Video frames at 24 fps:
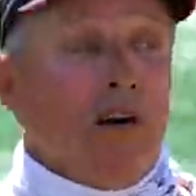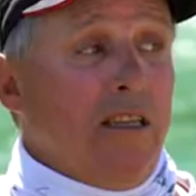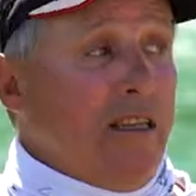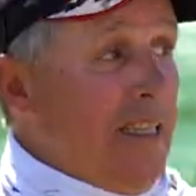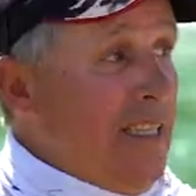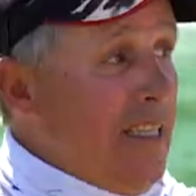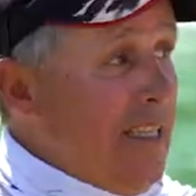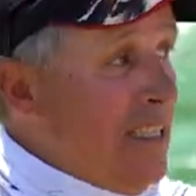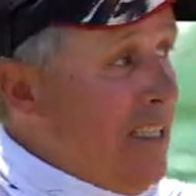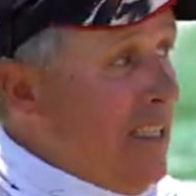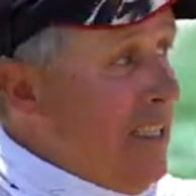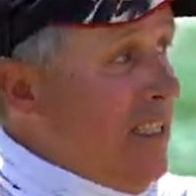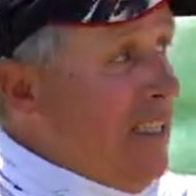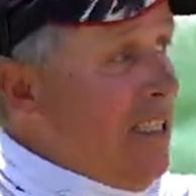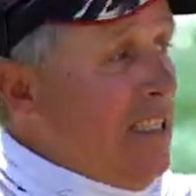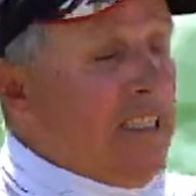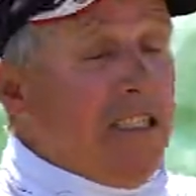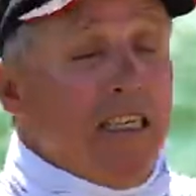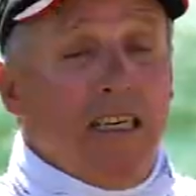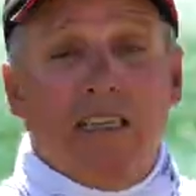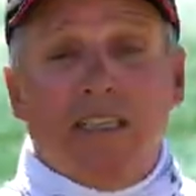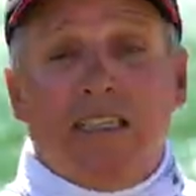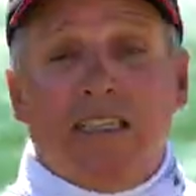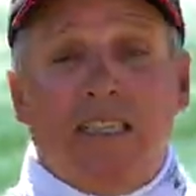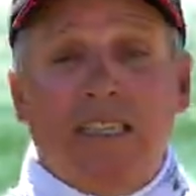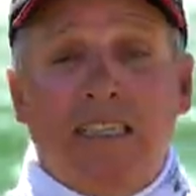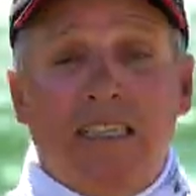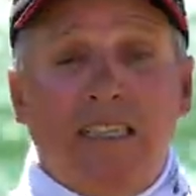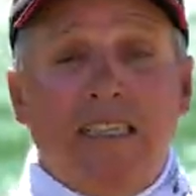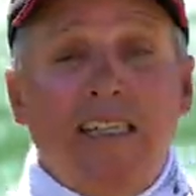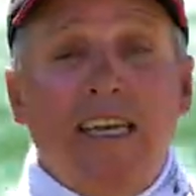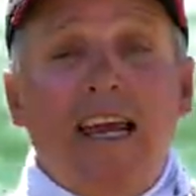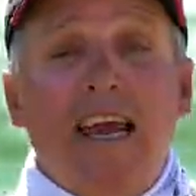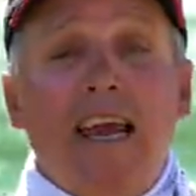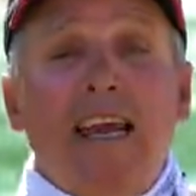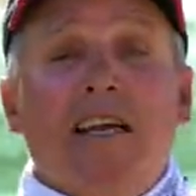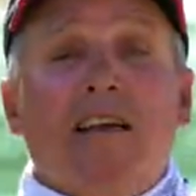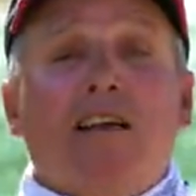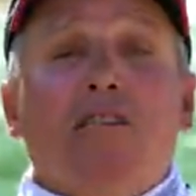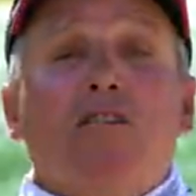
This is 68